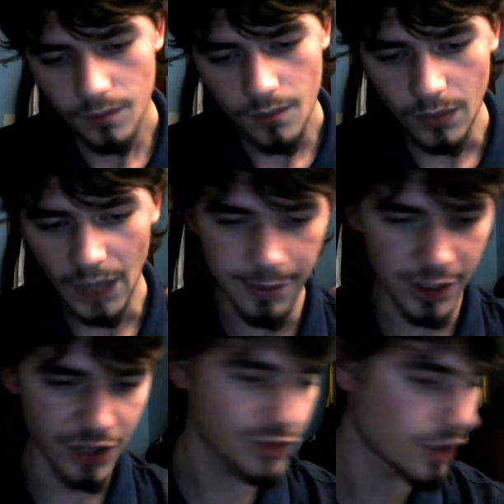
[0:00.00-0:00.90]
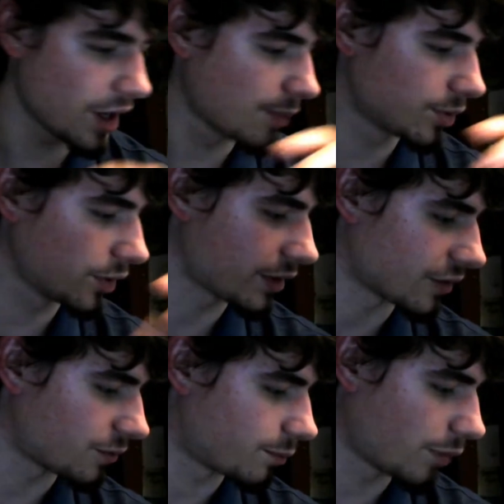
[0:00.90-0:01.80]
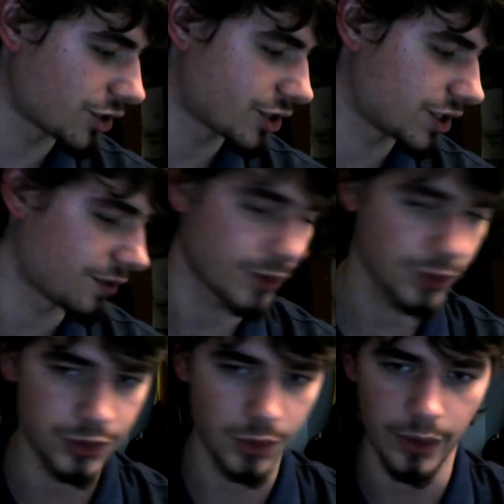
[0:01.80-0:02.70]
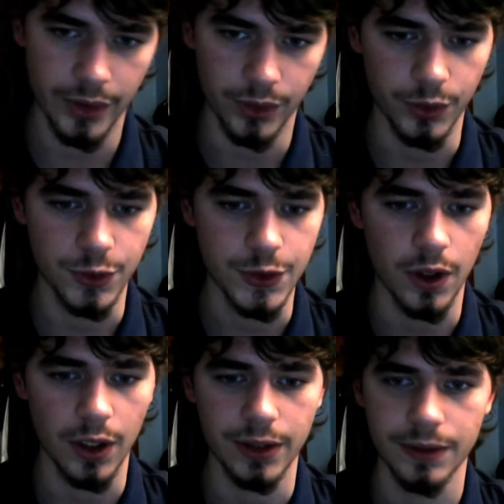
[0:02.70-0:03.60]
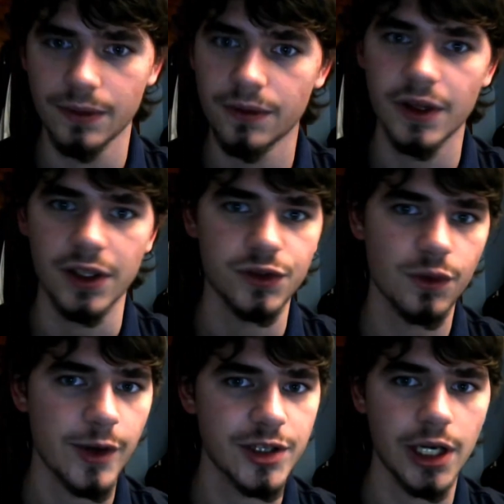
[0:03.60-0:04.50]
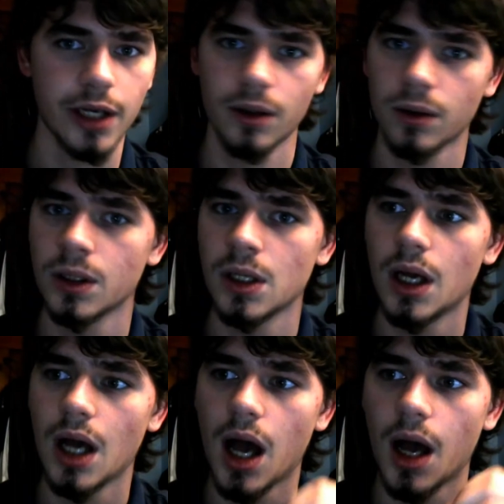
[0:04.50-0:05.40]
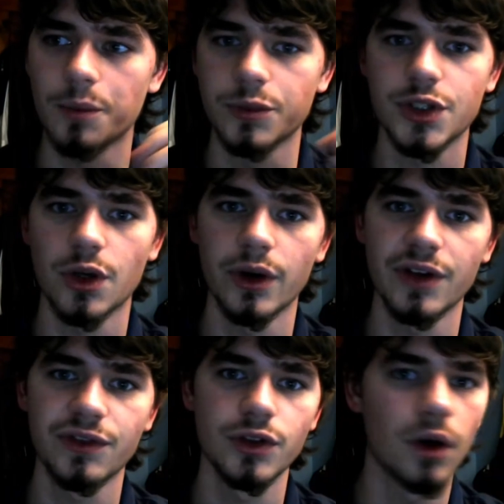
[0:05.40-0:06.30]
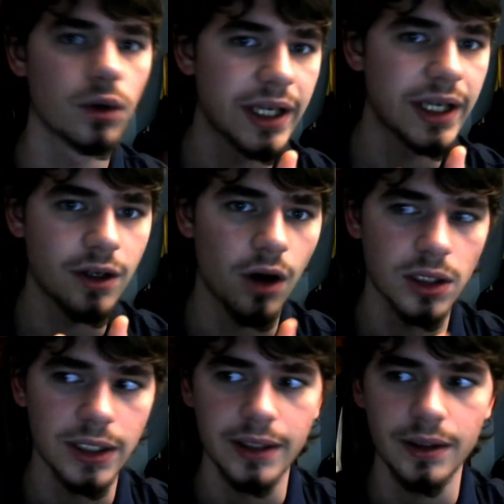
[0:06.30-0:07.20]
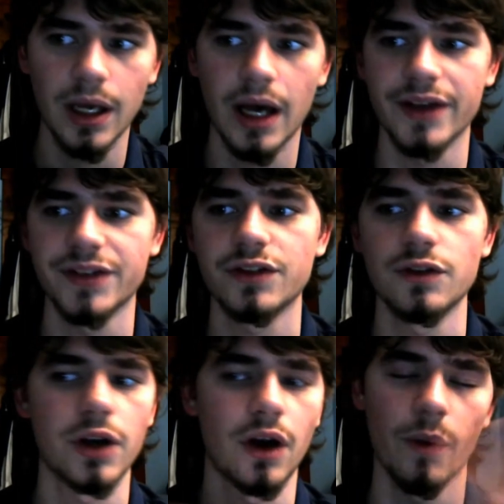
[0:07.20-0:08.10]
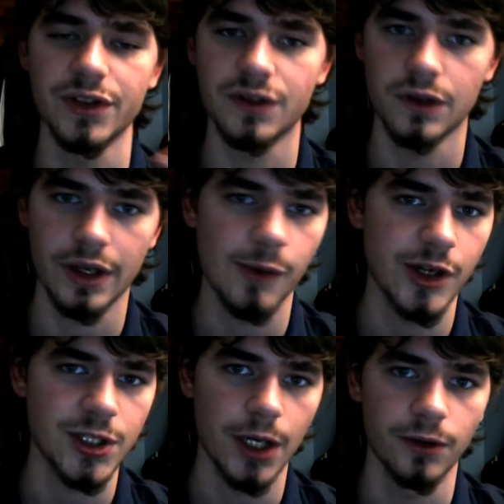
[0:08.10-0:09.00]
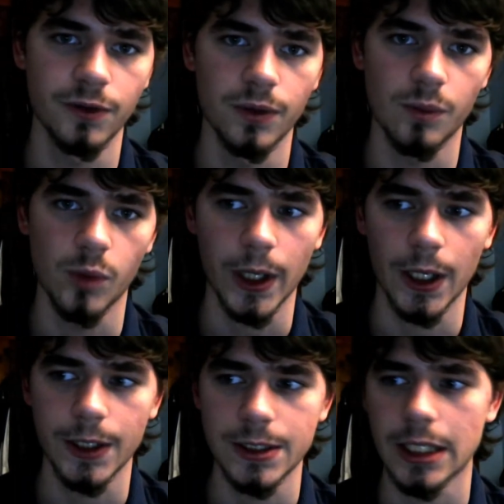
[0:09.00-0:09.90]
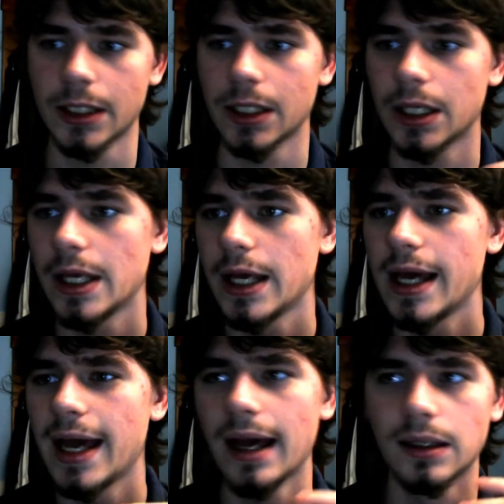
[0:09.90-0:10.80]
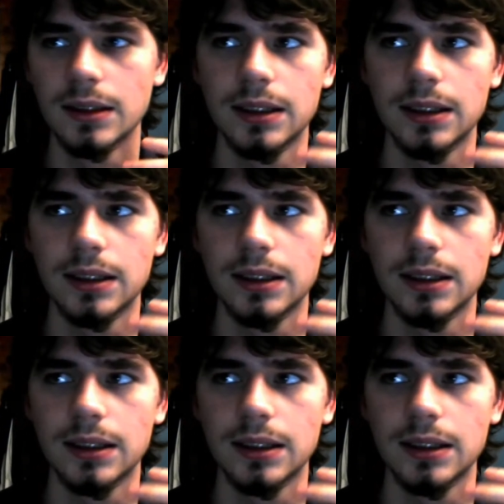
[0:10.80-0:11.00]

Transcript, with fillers: I'm going to start uploading a bunch of different tutorials on things for my channel. Um, so if you don't like calling us, you can always look at my channel for more content. Hell,